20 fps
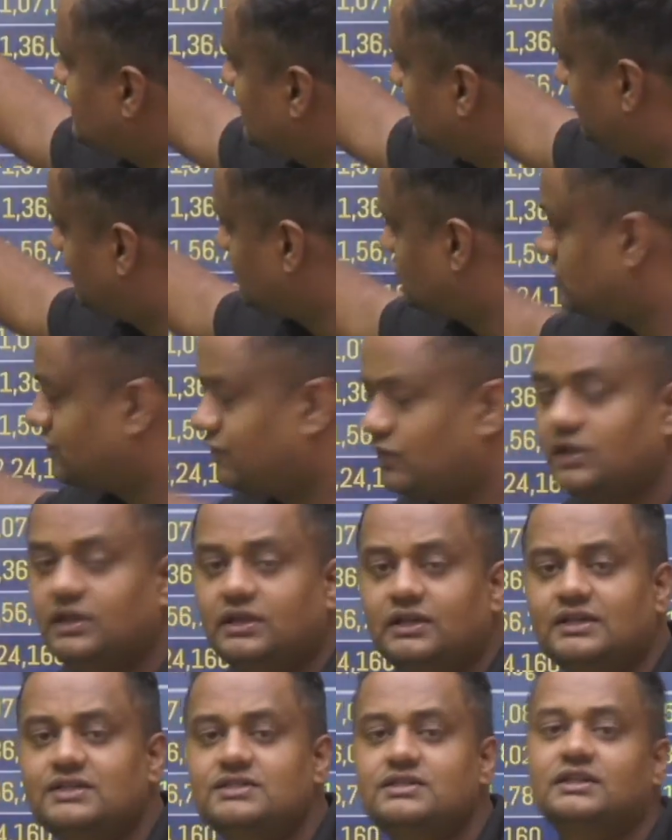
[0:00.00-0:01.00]
are first of all
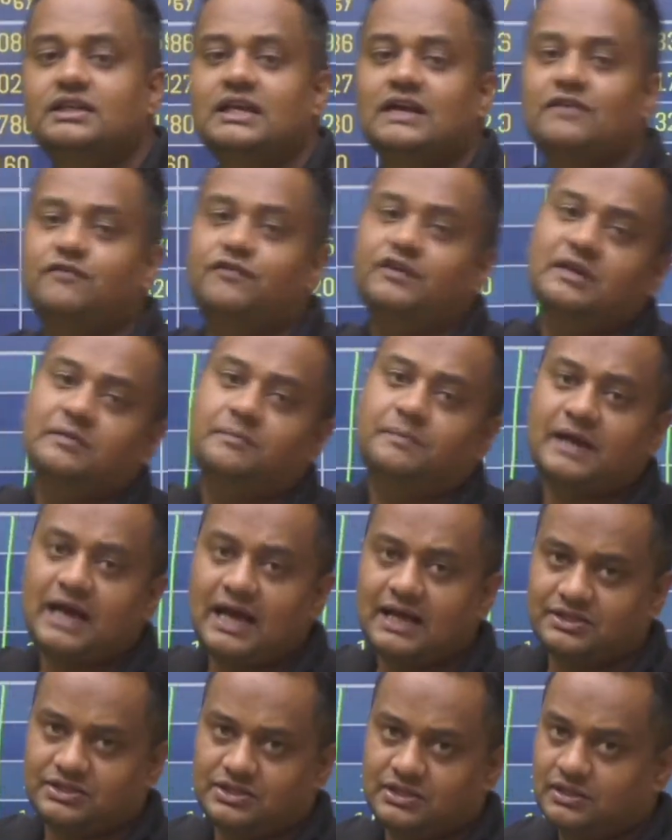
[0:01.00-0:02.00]
increasing in every
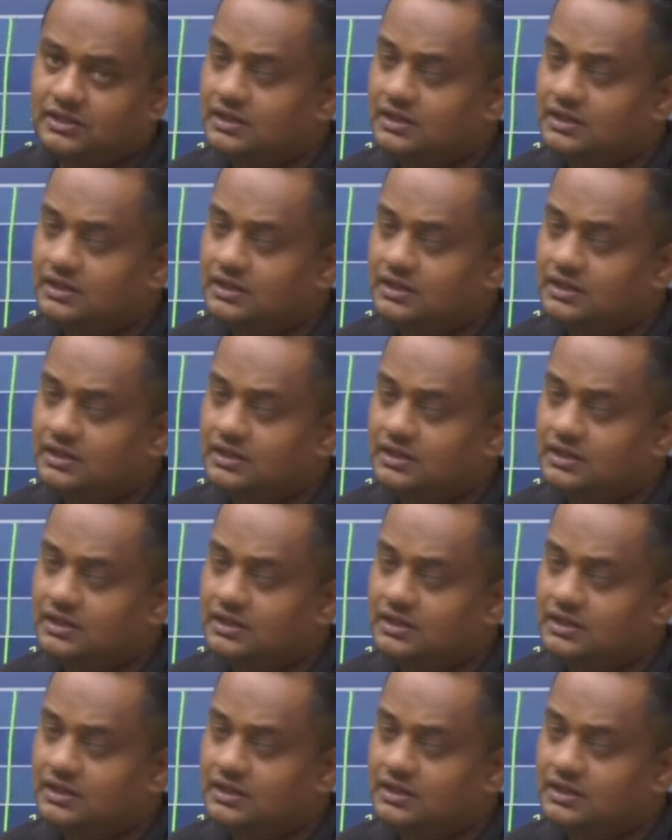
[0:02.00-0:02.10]
branch